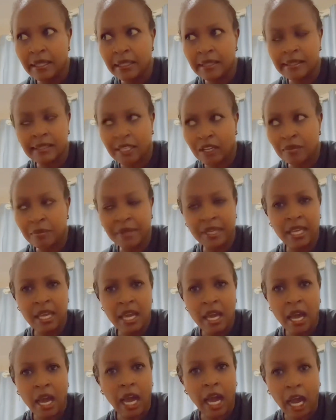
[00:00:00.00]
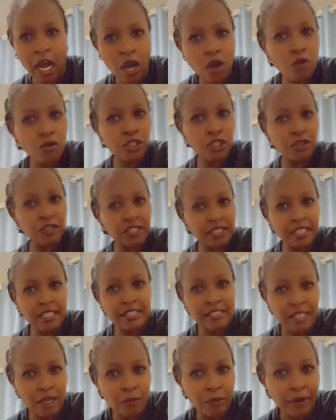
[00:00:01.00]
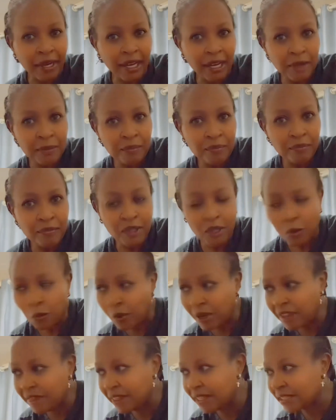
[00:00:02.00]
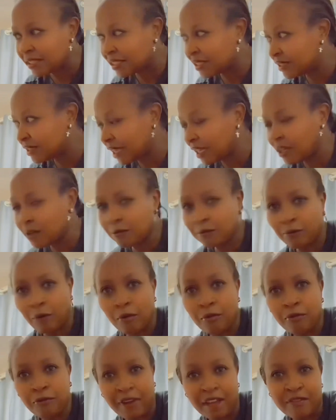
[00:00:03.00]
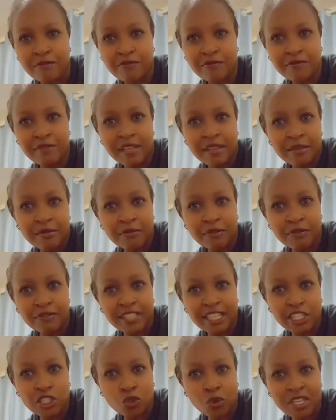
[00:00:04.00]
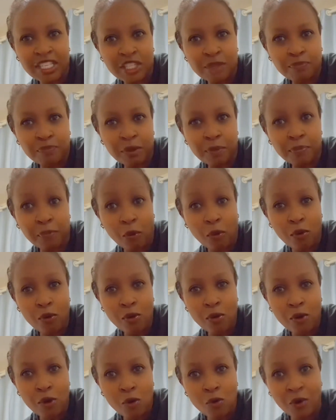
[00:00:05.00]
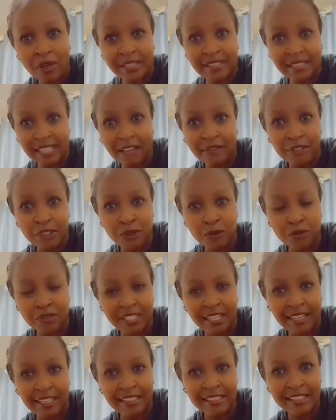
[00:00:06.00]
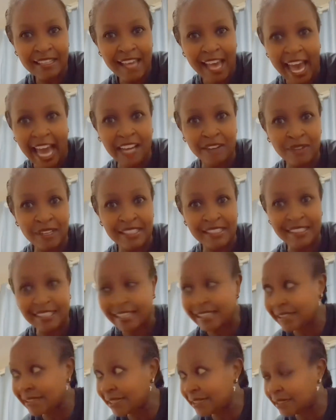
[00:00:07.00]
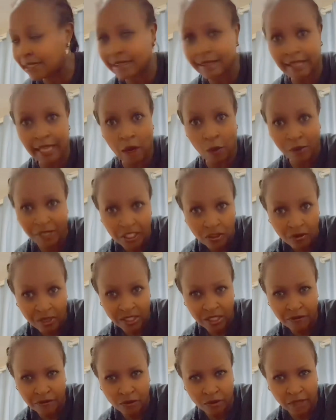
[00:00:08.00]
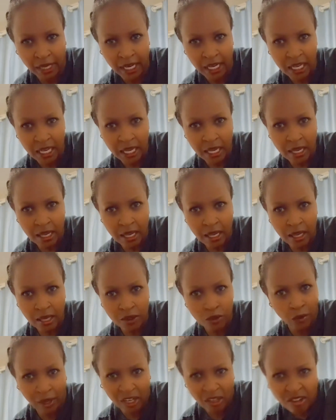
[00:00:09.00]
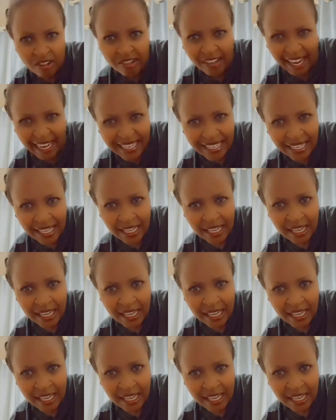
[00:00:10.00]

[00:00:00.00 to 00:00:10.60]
tell me, how will you stay somewhere where there's 10, 4, 5, 15, 20 people who are starving to death and you're just sitting there waiting yourself to die? You cannot run?